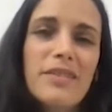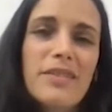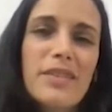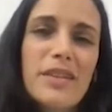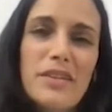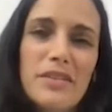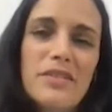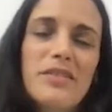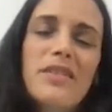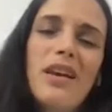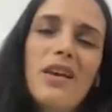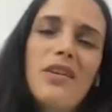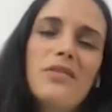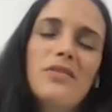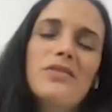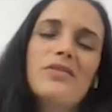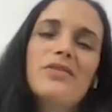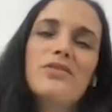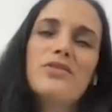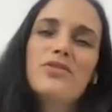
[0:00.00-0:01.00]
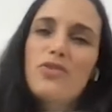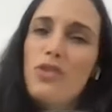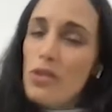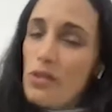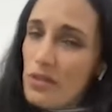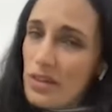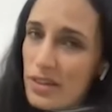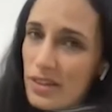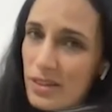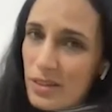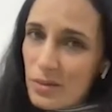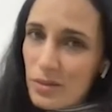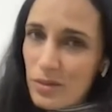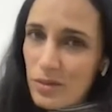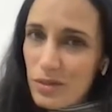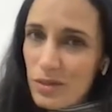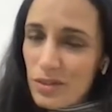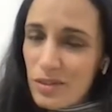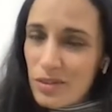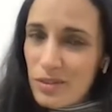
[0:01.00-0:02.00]
They start drawing
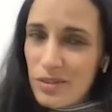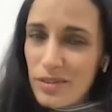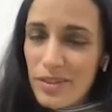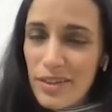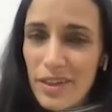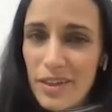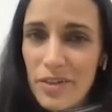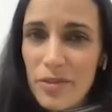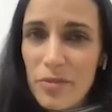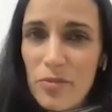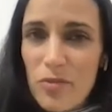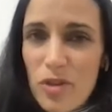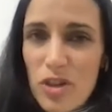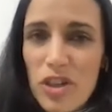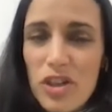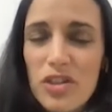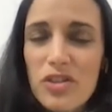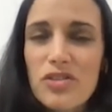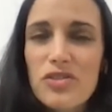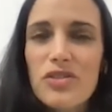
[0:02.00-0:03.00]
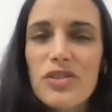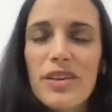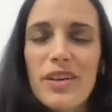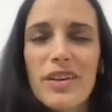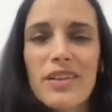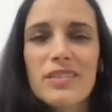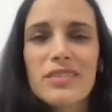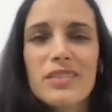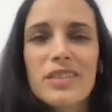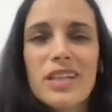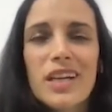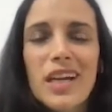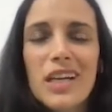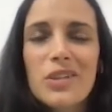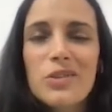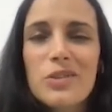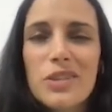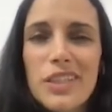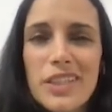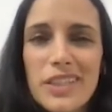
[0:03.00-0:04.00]
their bridge and
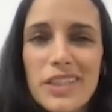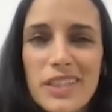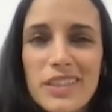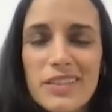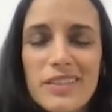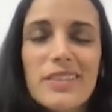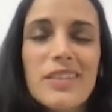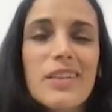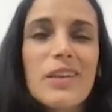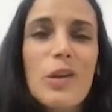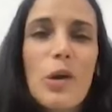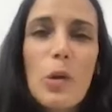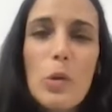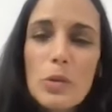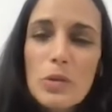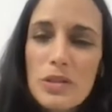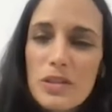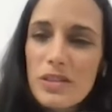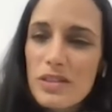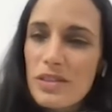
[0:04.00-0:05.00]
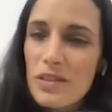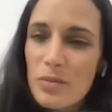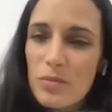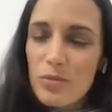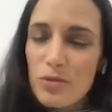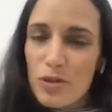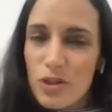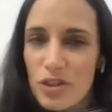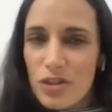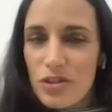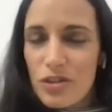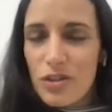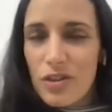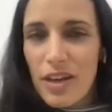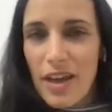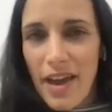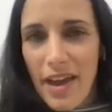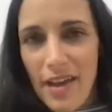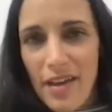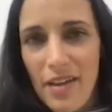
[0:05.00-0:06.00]
calculating the loads the bridge
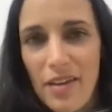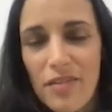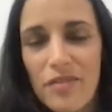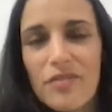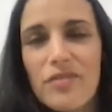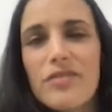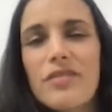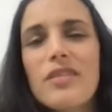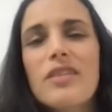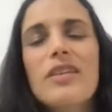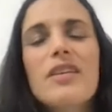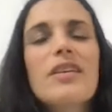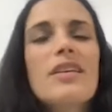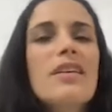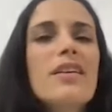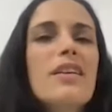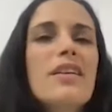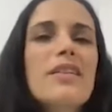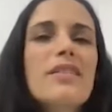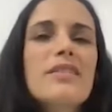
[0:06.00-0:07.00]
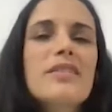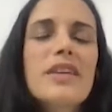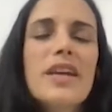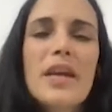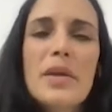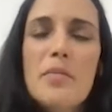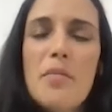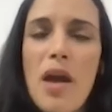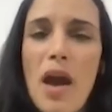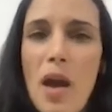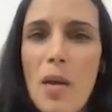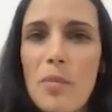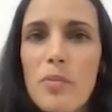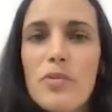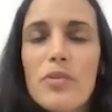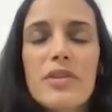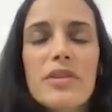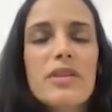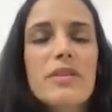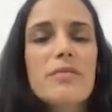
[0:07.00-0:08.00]
gonna have and came
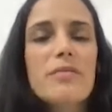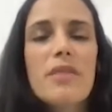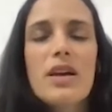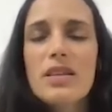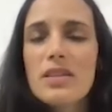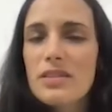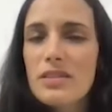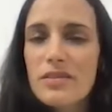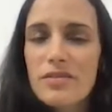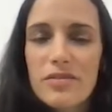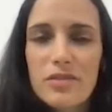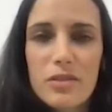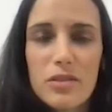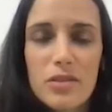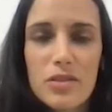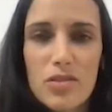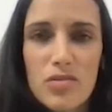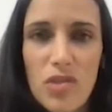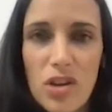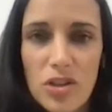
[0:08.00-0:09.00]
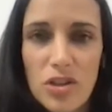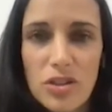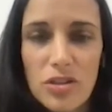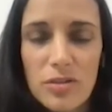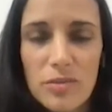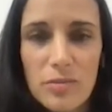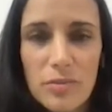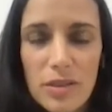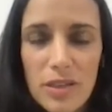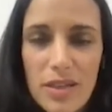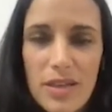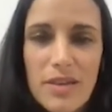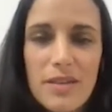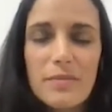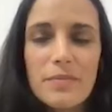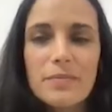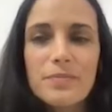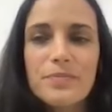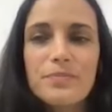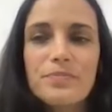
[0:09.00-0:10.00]
up with a massive construction
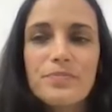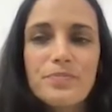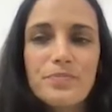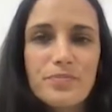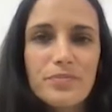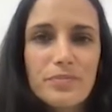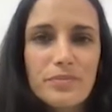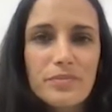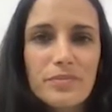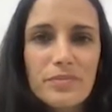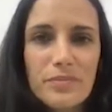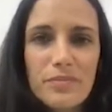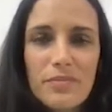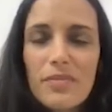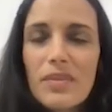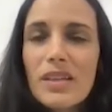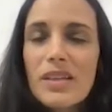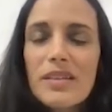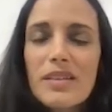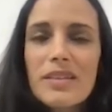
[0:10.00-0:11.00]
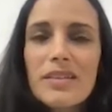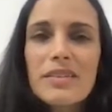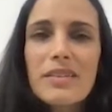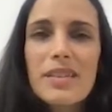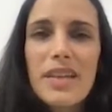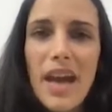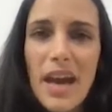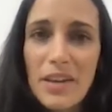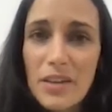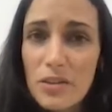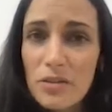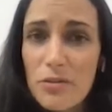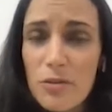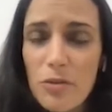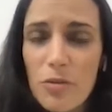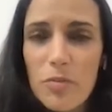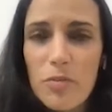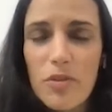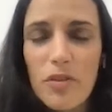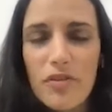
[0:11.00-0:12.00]
plan. And the other
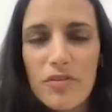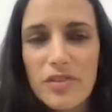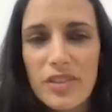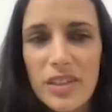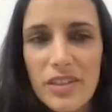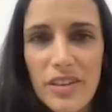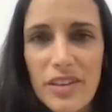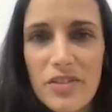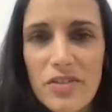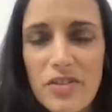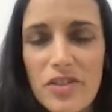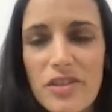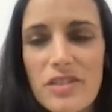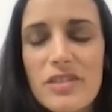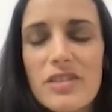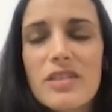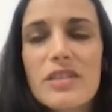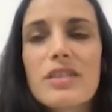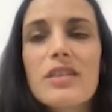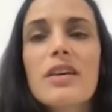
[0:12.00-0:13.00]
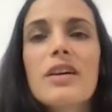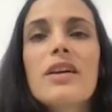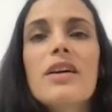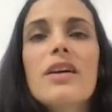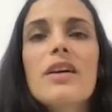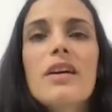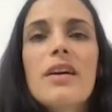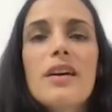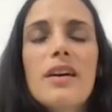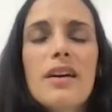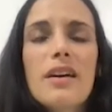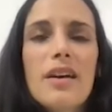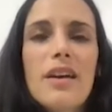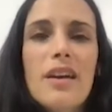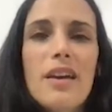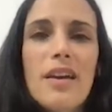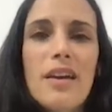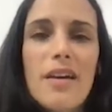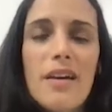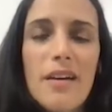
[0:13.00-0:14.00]
group of teenagers
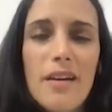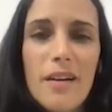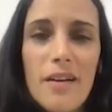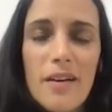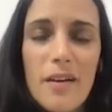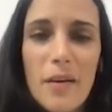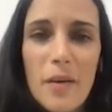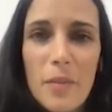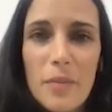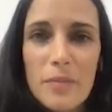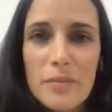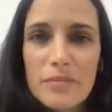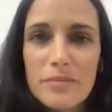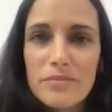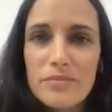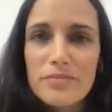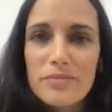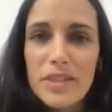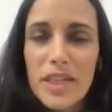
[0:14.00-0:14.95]
um,